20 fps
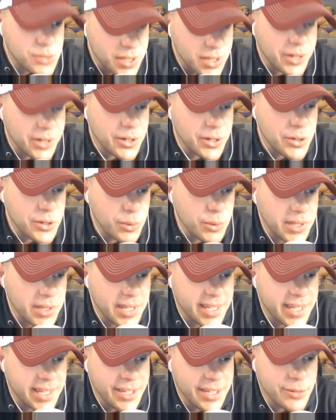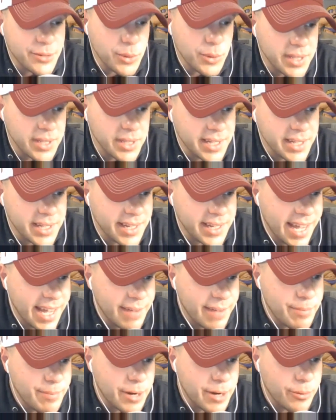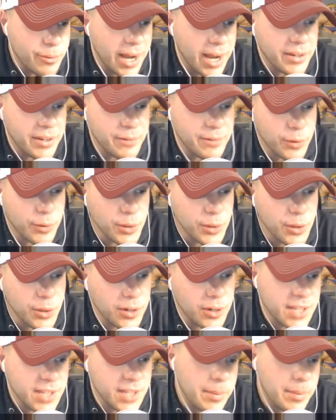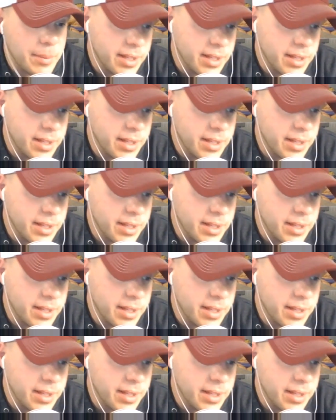that, you know, you really have been around it for a long time. And a